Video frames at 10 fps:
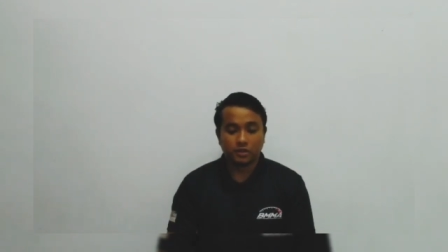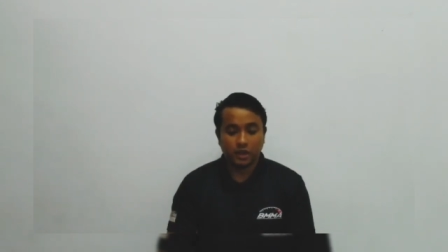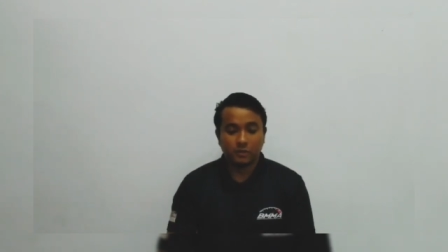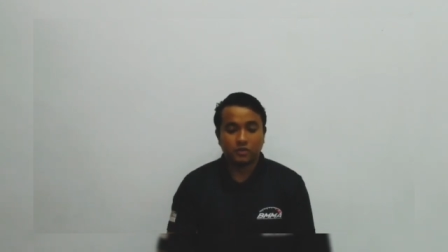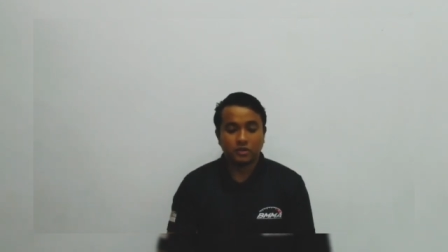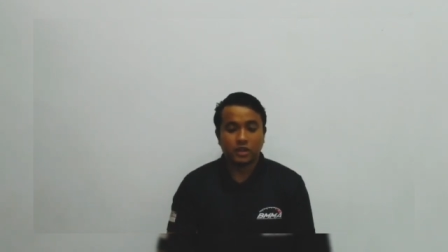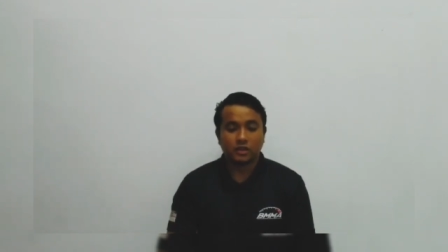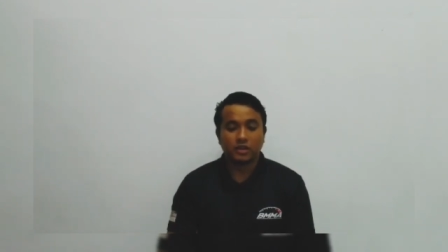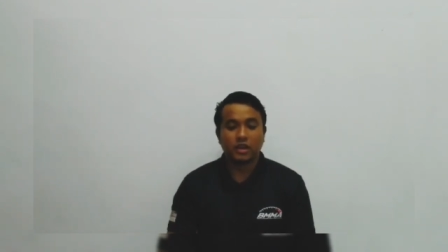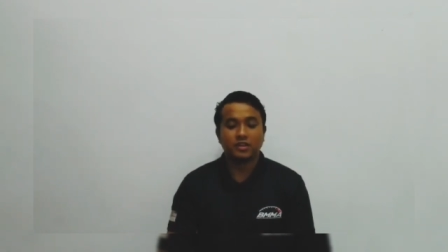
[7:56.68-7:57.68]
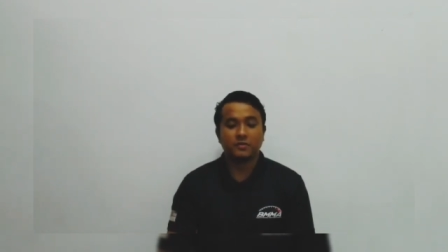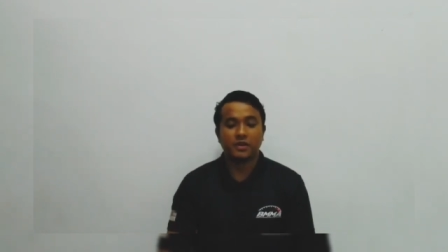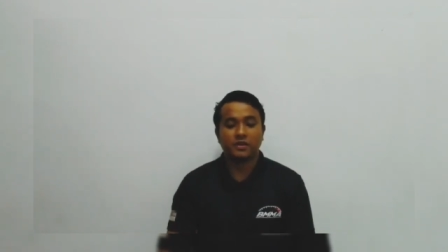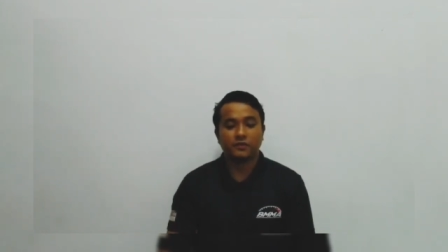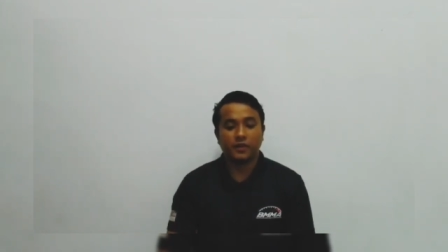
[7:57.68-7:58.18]
thermostatic
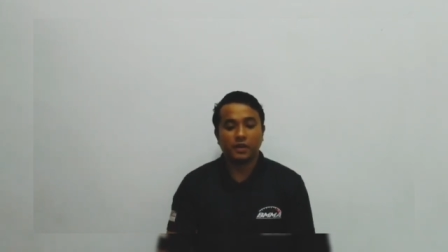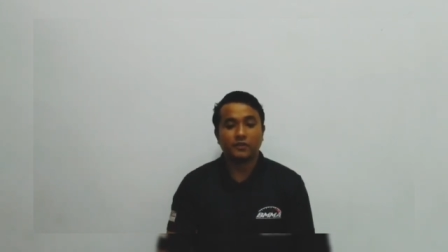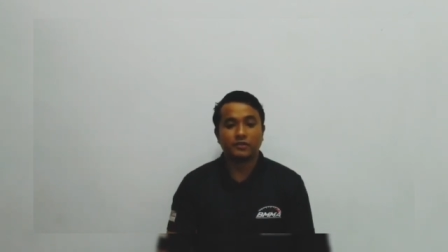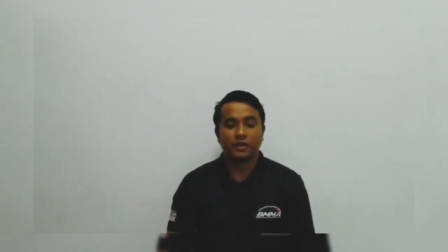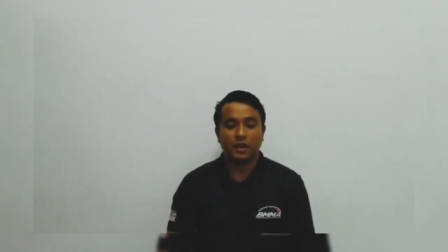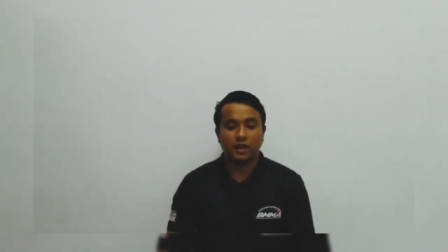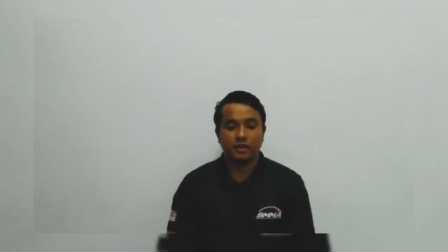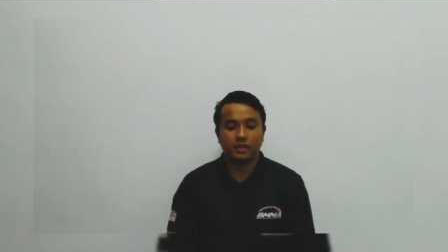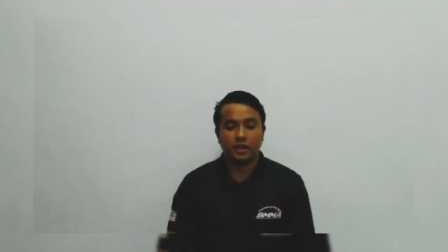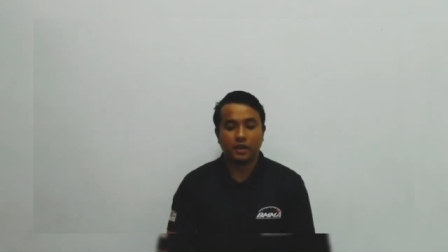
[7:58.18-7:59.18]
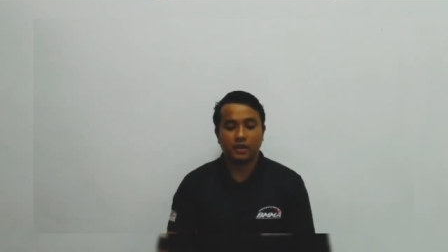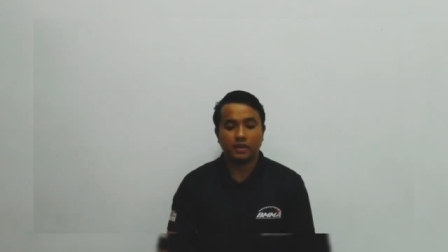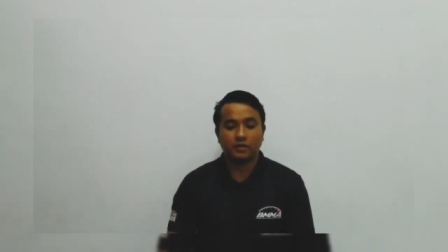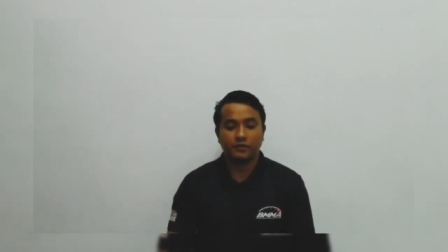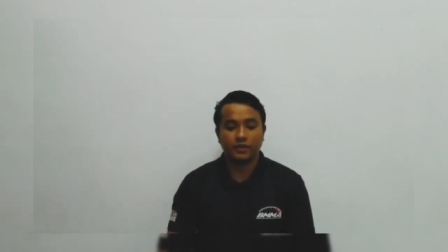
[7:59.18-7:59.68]
expansion valves, and their
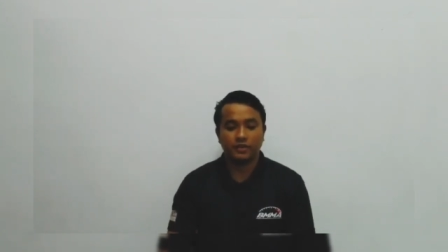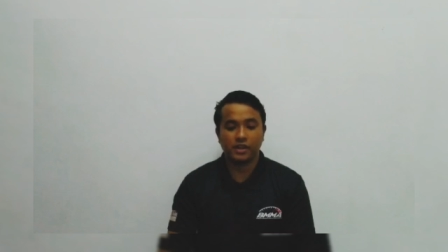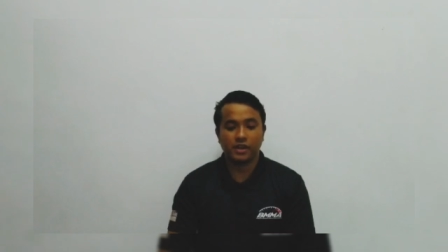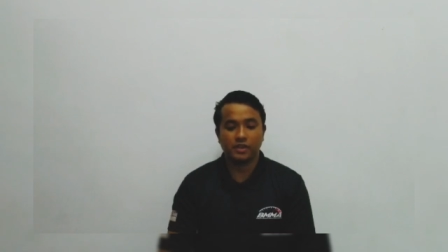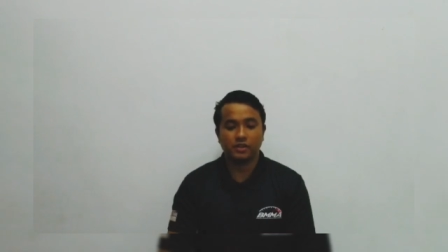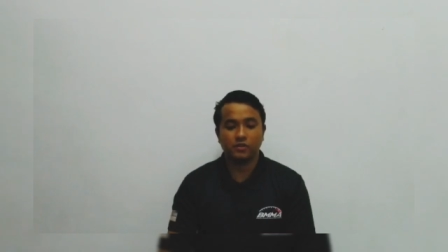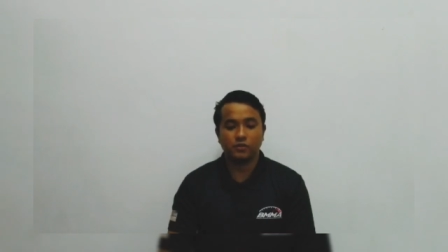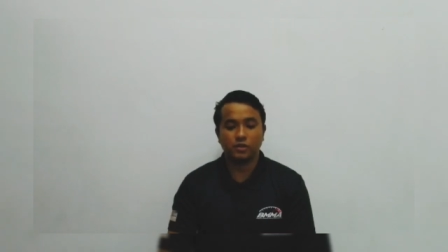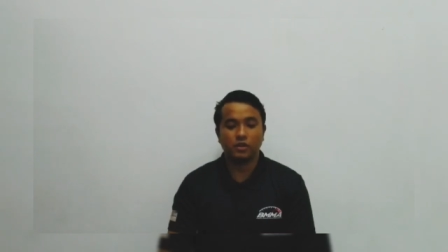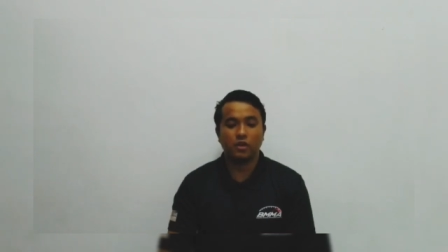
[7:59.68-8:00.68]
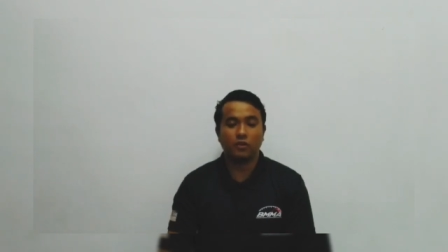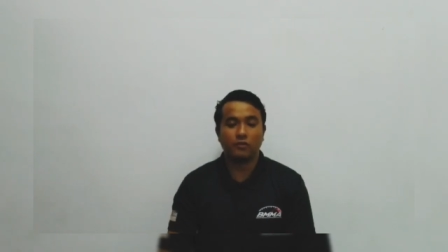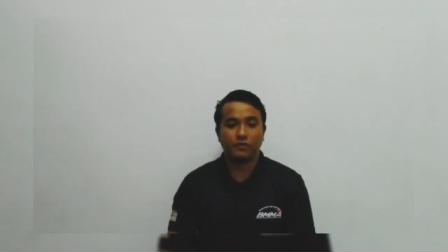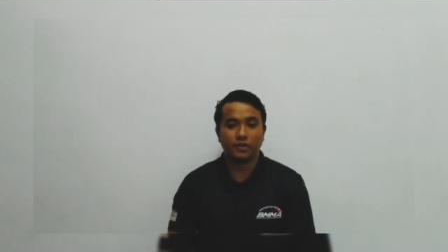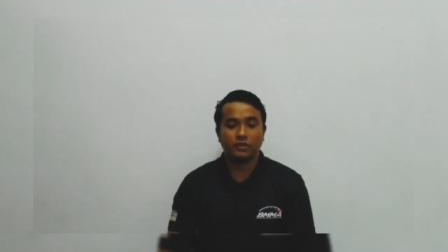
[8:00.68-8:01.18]
first generation were of
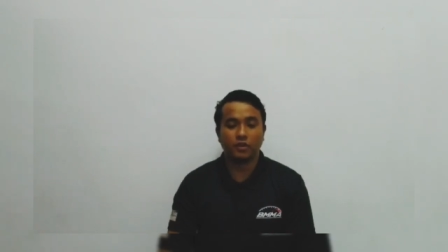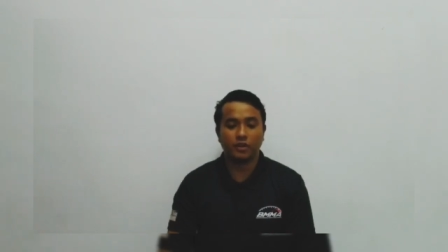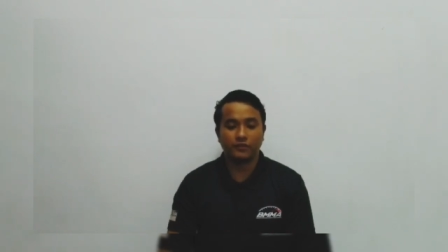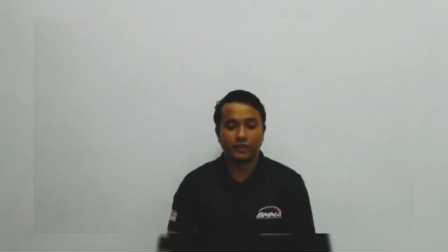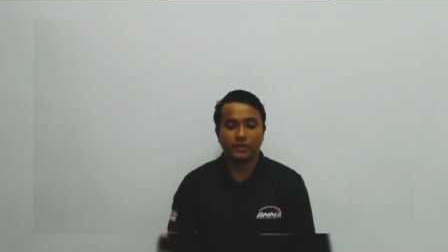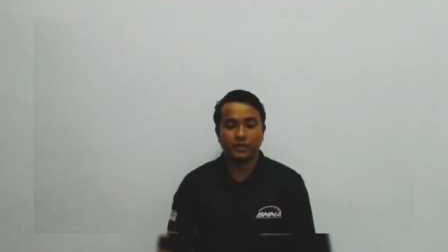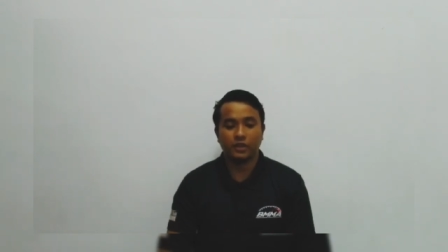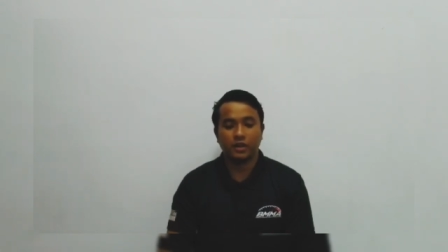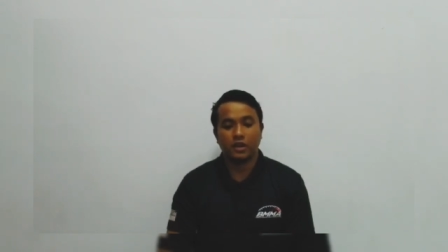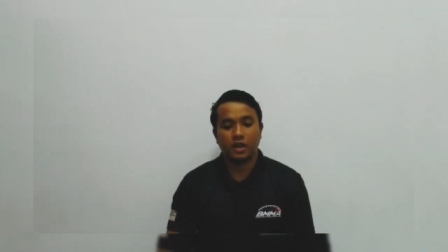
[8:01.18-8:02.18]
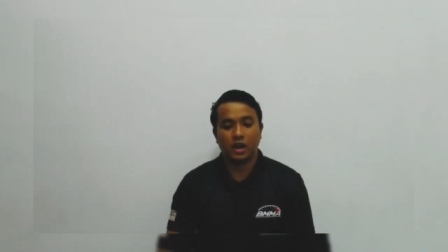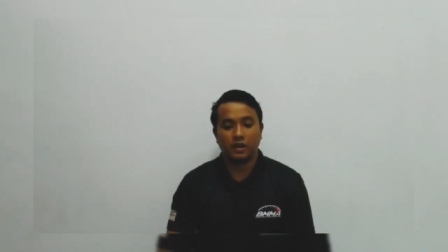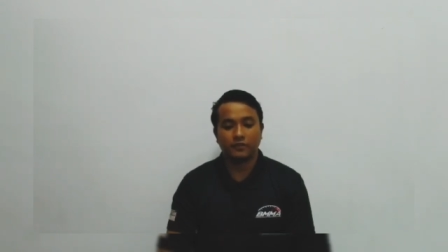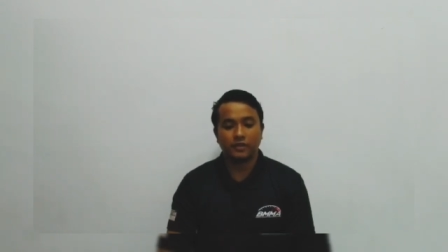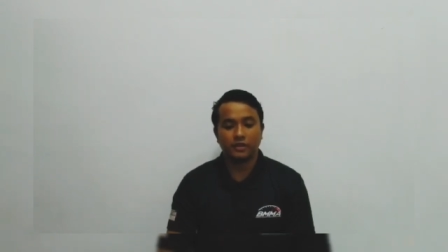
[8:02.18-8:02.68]
fixed orifice.
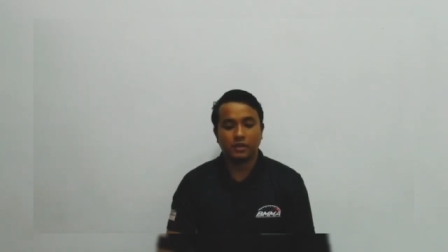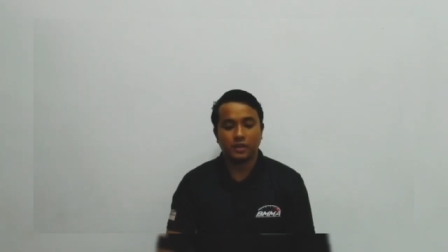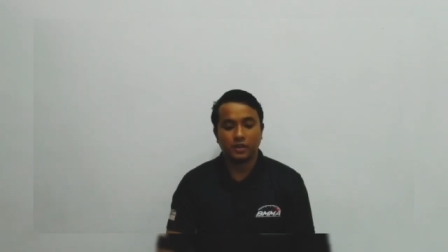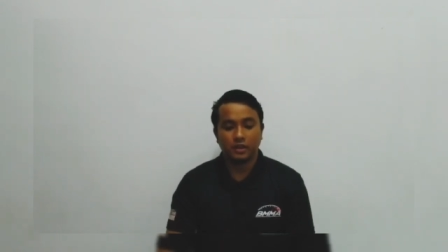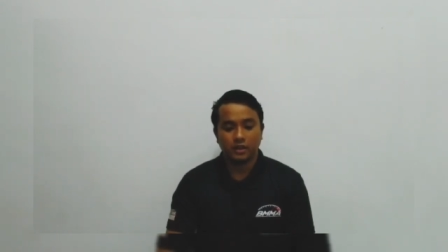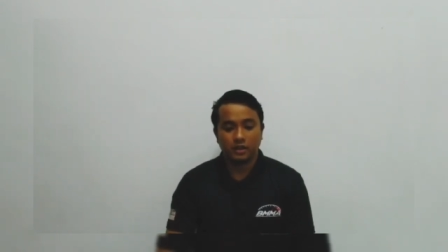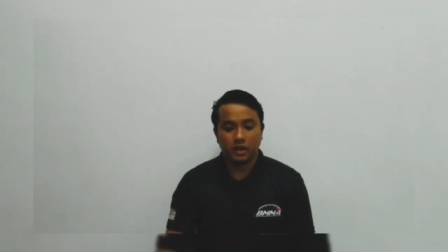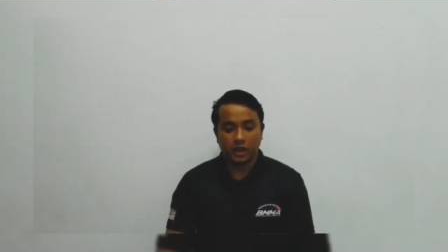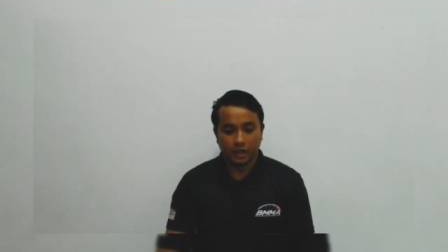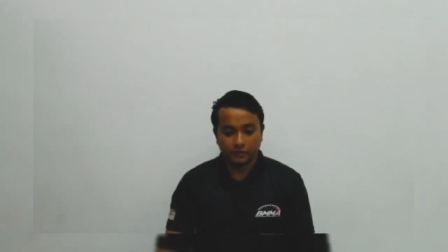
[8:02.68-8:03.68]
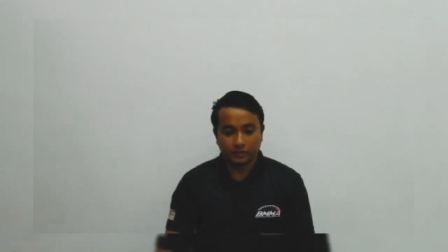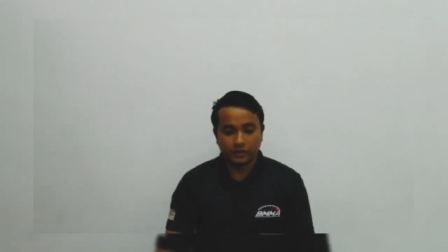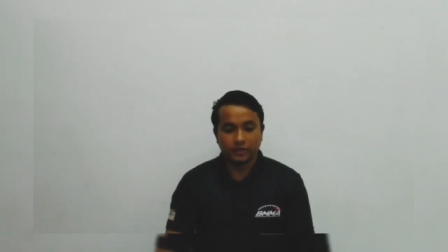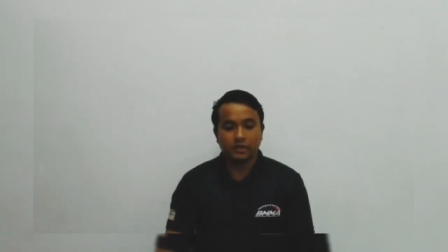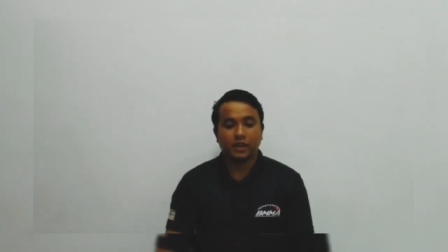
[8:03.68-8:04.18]
After
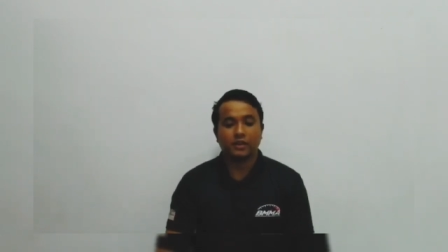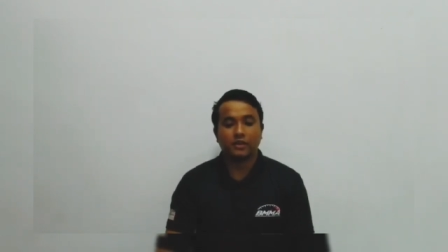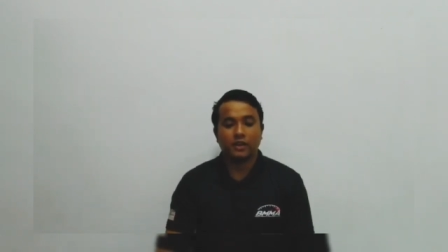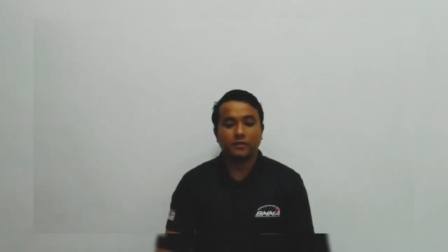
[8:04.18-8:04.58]
after that their